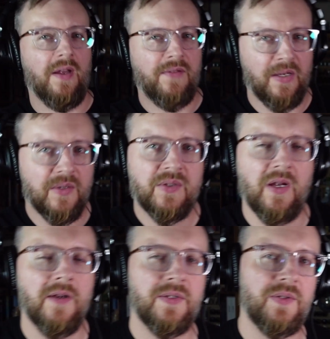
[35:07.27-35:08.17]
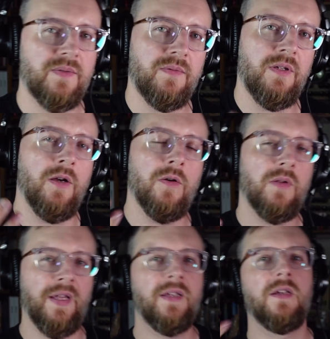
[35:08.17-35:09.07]
have to discuss,
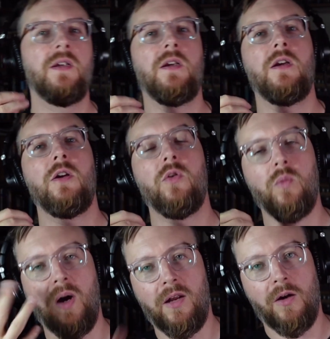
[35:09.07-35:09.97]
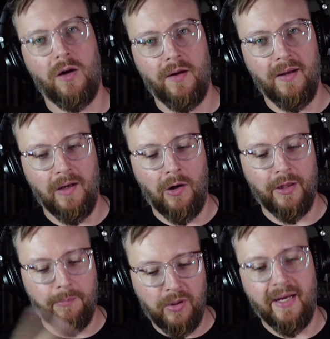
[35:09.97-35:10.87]
like, well, are the
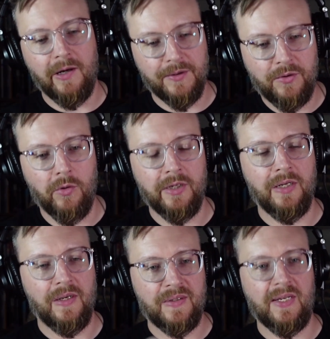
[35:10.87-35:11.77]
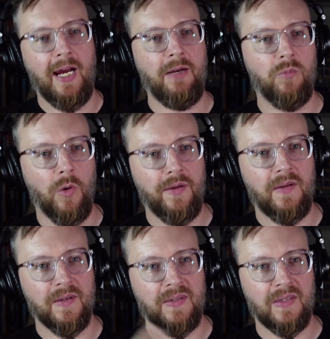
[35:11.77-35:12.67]
players going to decide what
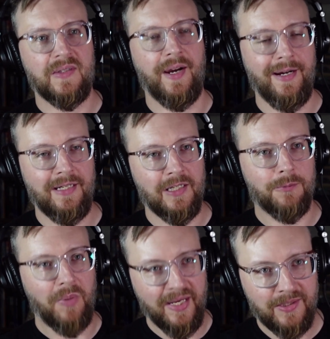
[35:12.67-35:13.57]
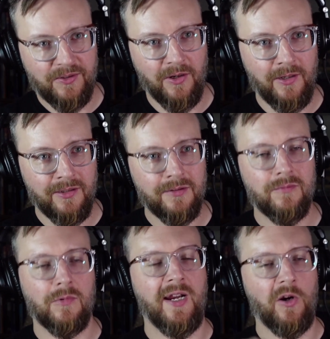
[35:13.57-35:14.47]
the society is based on,
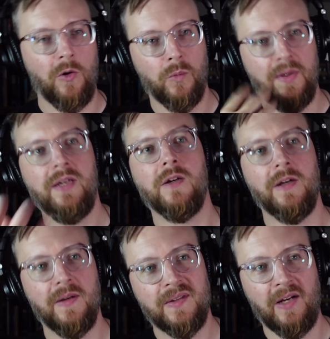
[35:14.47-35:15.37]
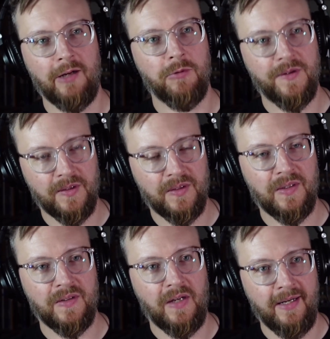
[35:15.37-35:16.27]
right? Or are we going to decide what the
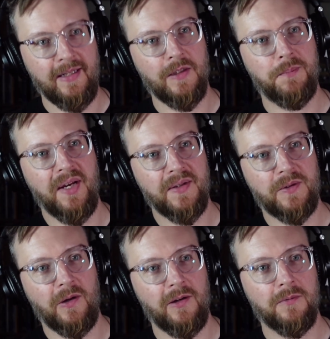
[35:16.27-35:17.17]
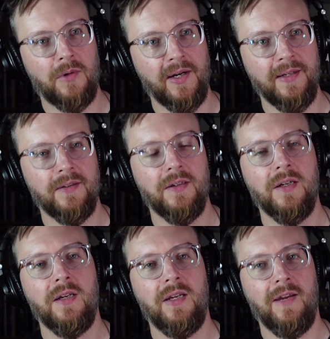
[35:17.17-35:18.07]
society is based on, right?
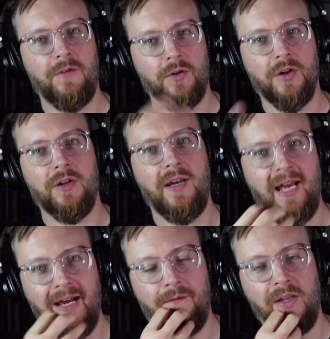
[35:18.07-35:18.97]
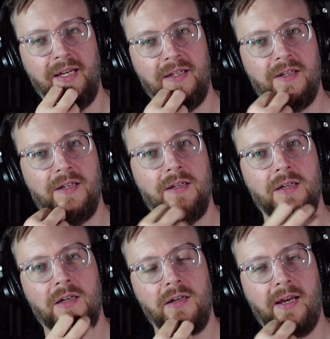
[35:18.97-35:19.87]
If you're going to have like
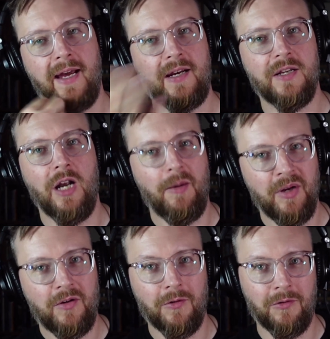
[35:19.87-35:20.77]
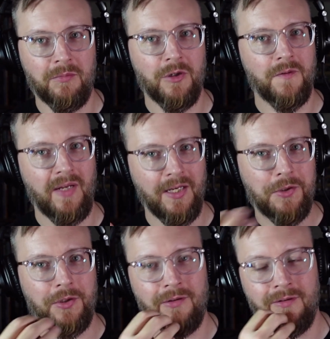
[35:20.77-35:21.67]
economical
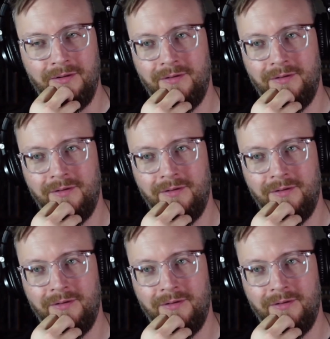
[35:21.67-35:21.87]
motivation